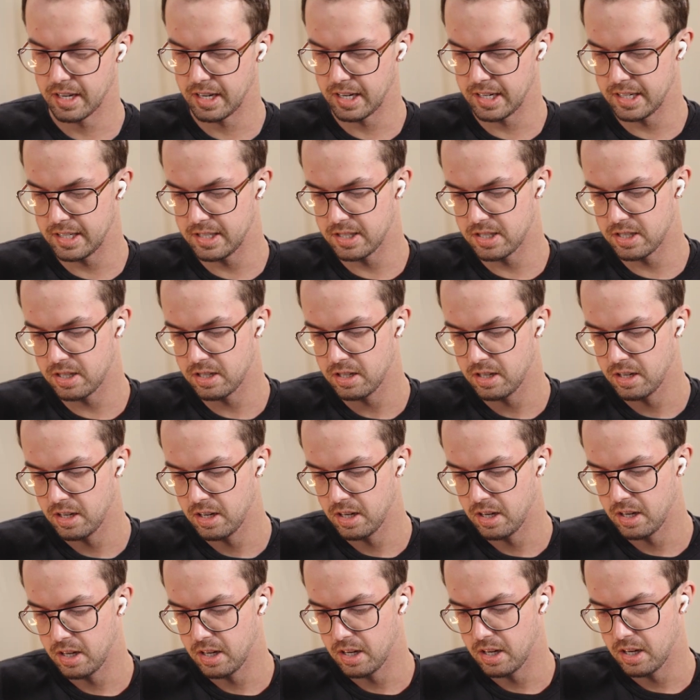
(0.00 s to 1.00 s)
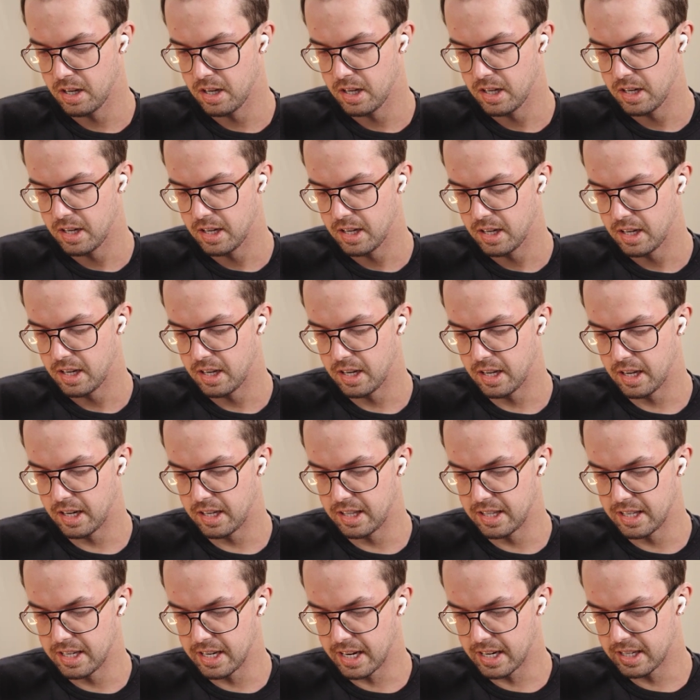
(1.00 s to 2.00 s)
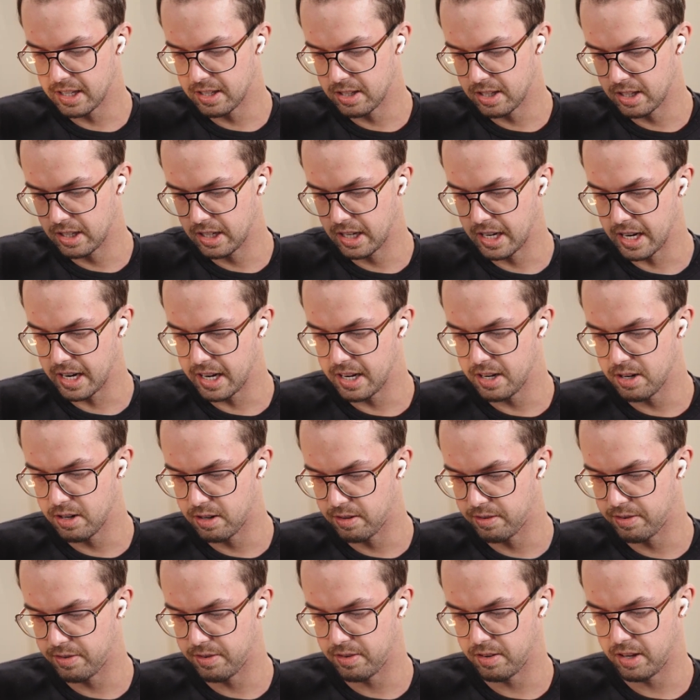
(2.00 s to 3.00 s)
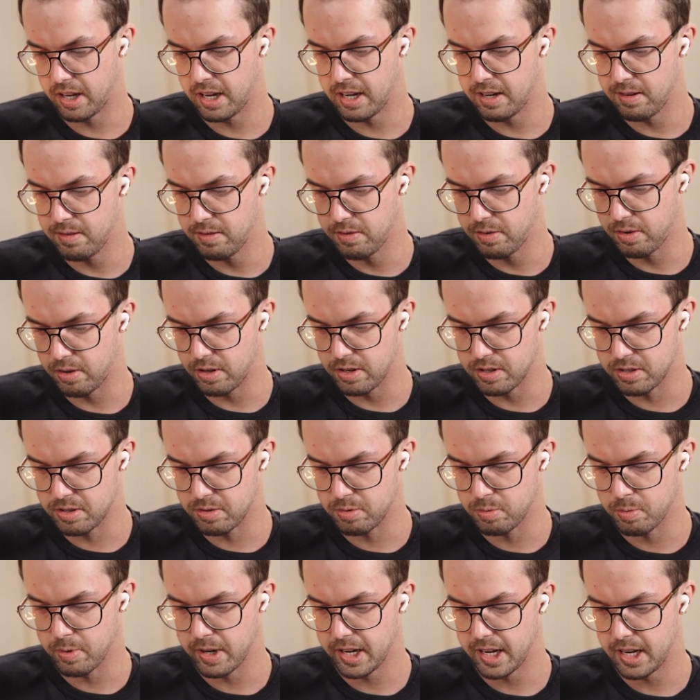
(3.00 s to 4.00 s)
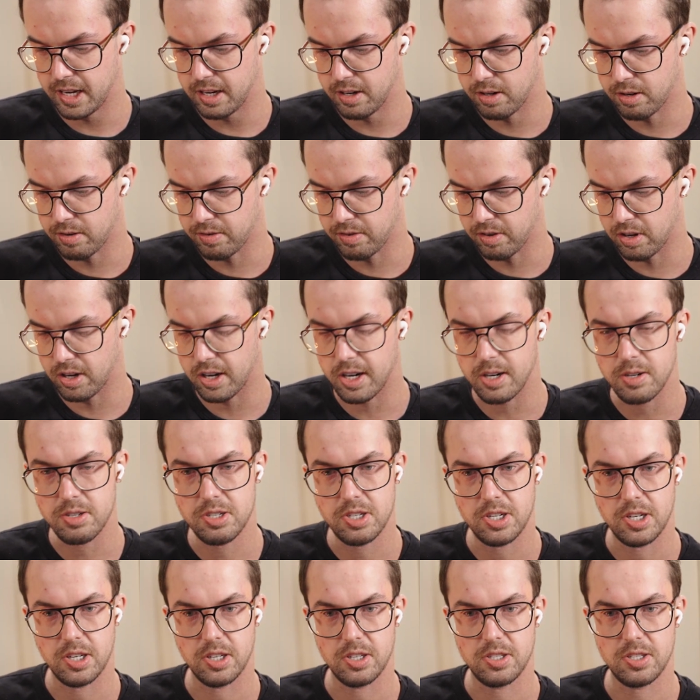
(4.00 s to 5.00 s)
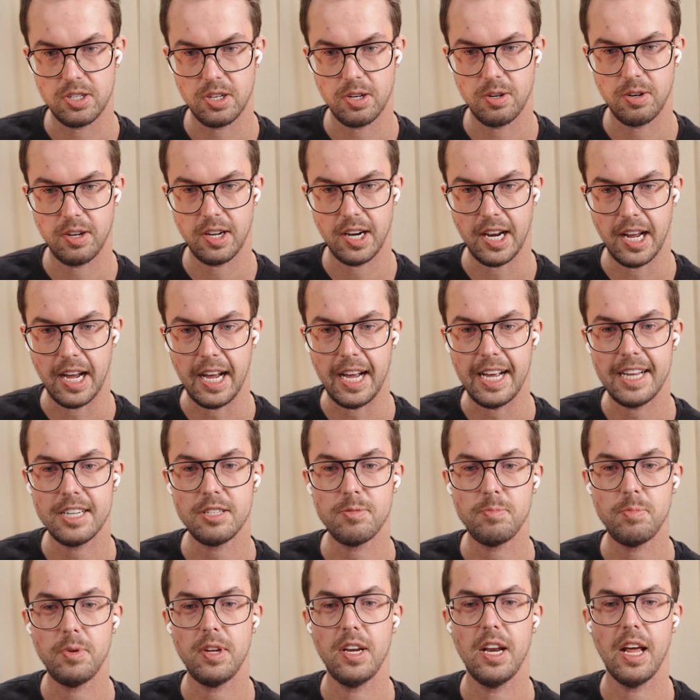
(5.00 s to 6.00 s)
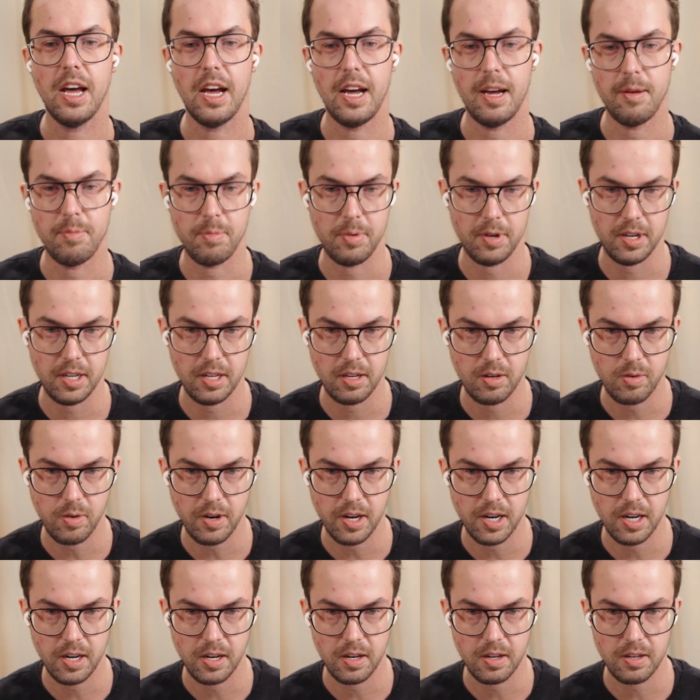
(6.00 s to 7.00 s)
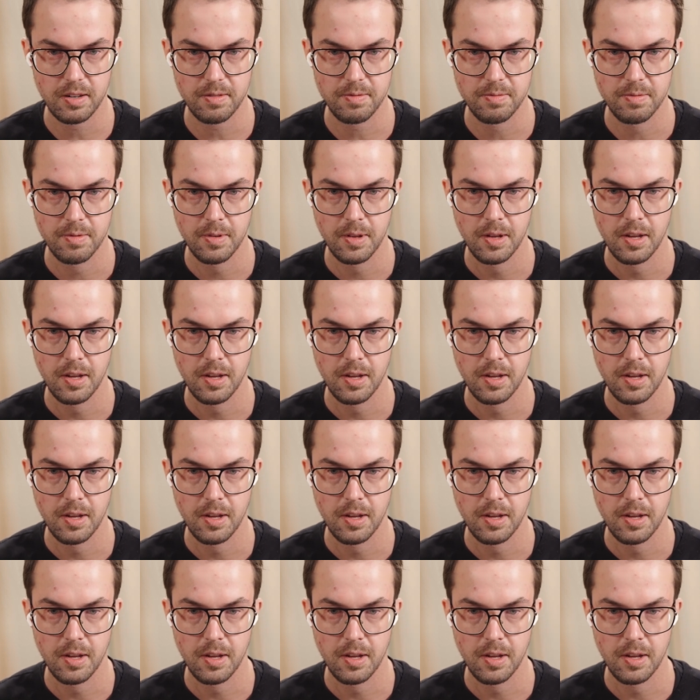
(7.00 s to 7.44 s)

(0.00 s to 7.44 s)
and that kind of inverse way of launching a token has been happening quite a lot,